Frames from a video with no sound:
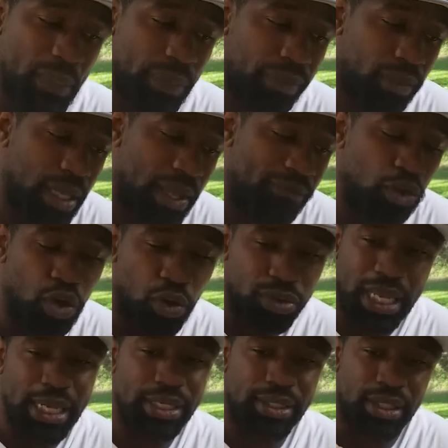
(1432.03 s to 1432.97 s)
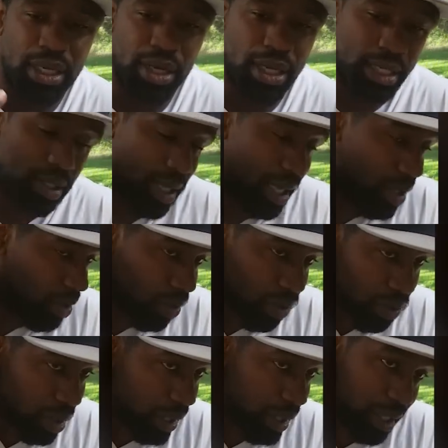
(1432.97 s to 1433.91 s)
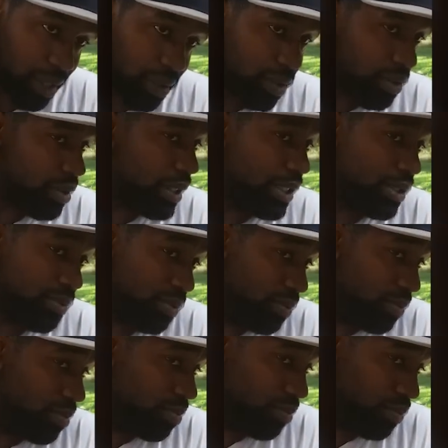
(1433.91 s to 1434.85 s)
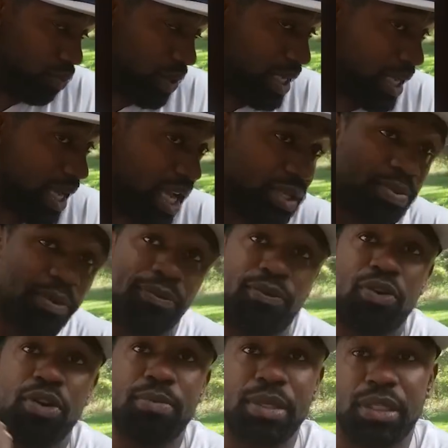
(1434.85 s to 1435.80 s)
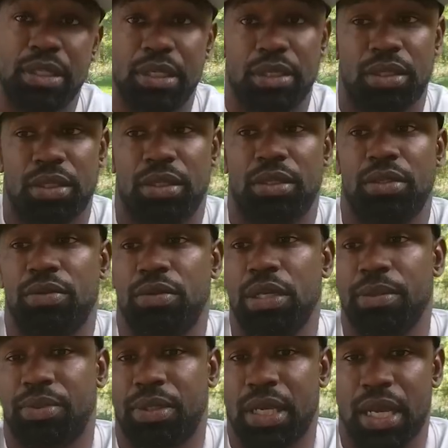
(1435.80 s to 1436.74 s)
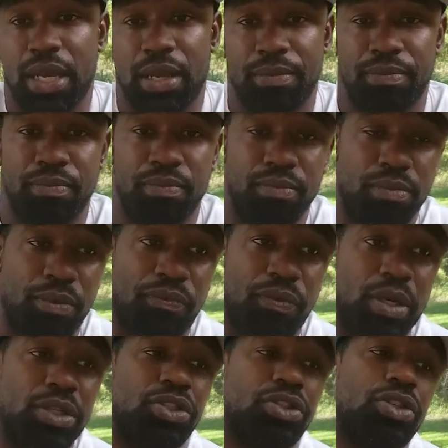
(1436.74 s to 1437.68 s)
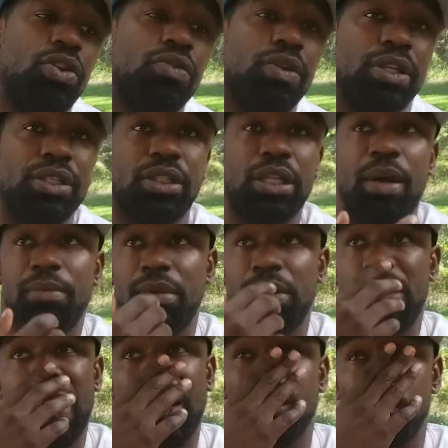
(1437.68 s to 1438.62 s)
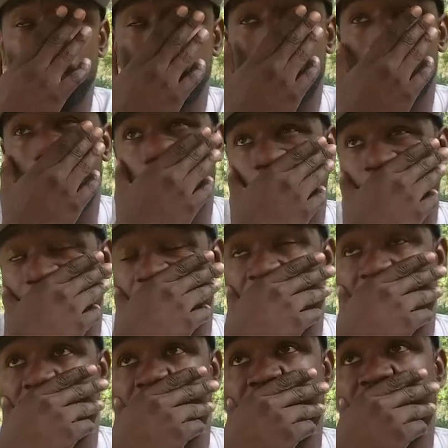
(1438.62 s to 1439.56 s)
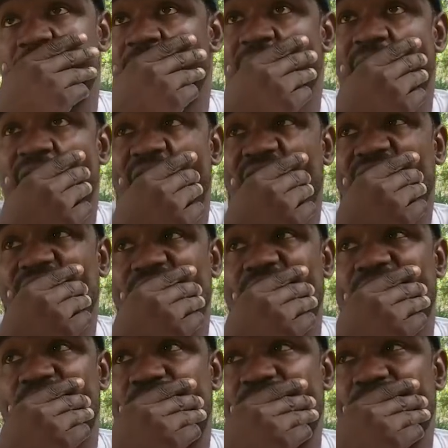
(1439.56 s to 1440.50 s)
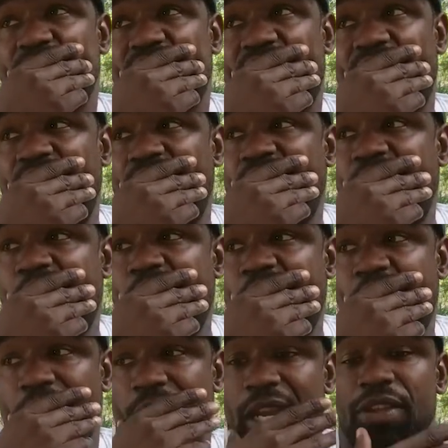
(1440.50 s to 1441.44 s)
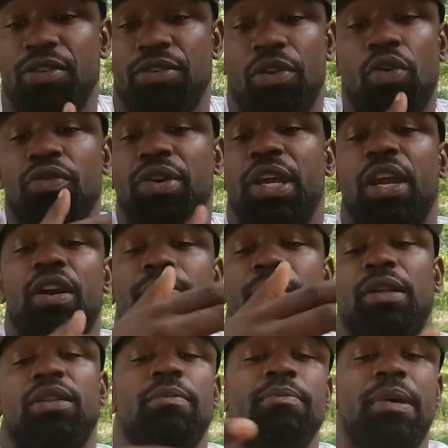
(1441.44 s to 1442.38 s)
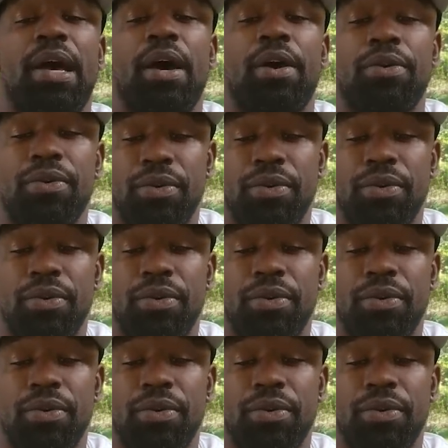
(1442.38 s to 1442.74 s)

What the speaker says: if you don't take it serious, like you're gonna get these weak ass performances, and you know what I'm saying, motherfuckers choking and stumbling. Like, you know what I'm saying? Like I think there's people that either don't care about the battle